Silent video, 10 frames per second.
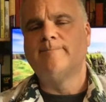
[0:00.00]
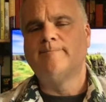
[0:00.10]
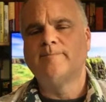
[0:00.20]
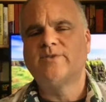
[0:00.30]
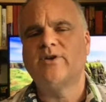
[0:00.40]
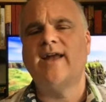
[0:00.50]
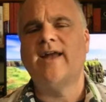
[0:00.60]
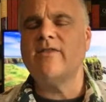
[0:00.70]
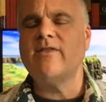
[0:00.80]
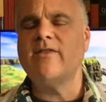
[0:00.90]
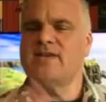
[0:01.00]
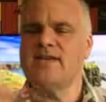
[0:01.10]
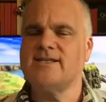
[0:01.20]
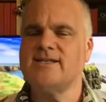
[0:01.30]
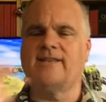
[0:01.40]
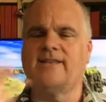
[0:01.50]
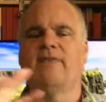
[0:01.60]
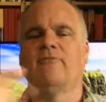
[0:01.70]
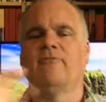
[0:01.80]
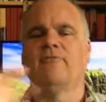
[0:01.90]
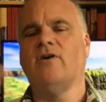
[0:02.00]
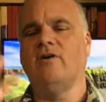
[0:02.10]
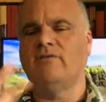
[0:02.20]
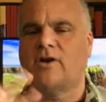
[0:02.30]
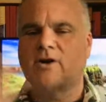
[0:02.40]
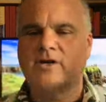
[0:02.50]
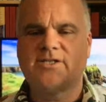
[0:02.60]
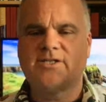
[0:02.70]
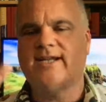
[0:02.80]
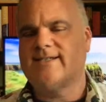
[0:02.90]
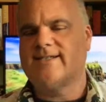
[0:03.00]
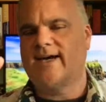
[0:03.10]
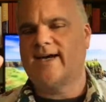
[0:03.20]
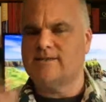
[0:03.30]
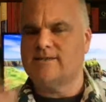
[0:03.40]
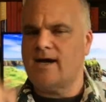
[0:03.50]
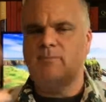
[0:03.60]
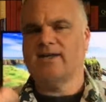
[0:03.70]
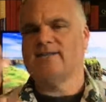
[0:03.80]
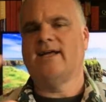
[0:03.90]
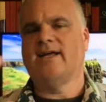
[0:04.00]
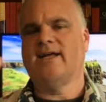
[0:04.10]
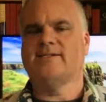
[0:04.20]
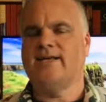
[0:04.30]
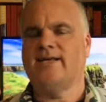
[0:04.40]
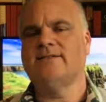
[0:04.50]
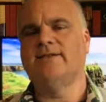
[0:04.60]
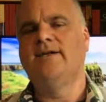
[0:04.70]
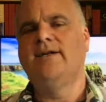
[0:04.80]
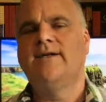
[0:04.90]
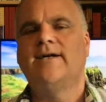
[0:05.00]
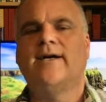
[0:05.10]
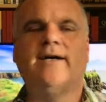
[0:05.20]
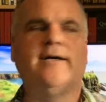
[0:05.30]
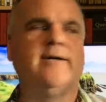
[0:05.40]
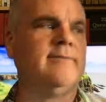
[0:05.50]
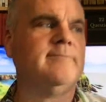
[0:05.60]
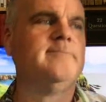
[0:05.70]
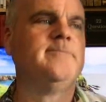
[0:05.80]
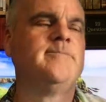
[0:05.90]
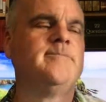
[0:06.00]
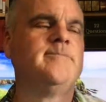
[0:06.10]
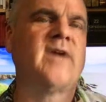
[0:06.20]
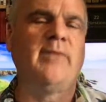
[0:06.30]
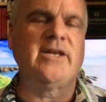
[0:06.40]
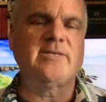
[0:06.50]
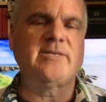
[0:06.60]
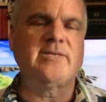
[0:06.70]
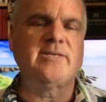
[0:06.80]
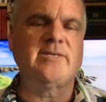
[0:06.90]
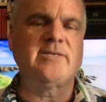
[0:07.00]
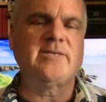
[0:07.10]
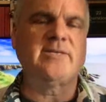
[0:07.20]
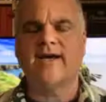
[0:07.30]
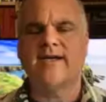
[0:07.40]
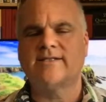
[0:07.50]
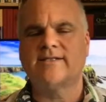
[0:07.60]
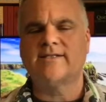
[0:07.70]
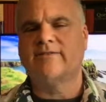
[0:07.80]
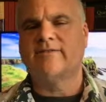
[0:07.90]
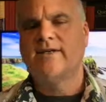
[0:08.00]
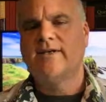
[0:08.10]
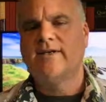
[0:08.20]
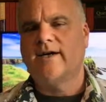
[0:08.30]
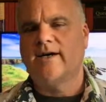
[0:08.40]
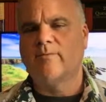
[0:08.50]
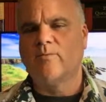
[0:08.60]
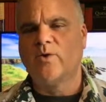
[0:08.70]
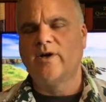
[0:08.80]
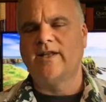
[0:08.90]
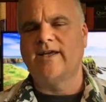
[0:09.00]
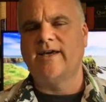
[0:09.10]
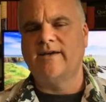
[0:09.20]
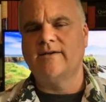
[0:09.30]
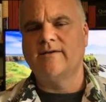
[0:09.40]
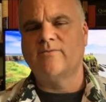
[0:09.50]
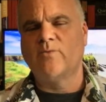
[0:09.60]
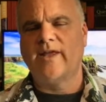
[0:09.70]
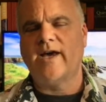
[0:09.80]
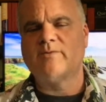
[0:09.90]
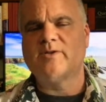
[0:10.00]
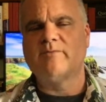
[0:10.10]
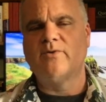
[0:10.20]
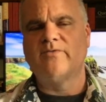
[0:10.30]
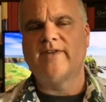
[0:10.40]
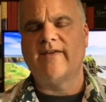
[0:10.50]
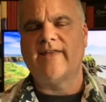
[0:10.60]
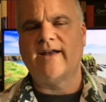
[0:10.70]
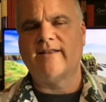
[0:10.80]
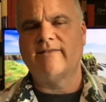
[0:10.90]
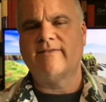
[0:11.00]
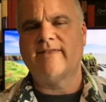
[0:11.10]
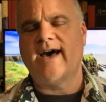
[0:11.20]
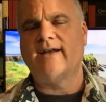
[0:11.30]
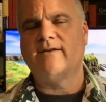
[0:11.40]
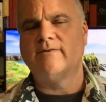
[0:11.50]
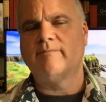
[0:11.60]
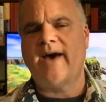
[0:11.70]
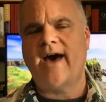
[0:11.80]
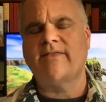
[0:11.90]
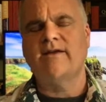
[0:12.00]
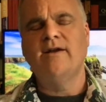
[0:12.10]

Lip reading: So any of those things that involve large data sets, complex data sets, complex mathematics, that kind of stuff, really helps you move down that path.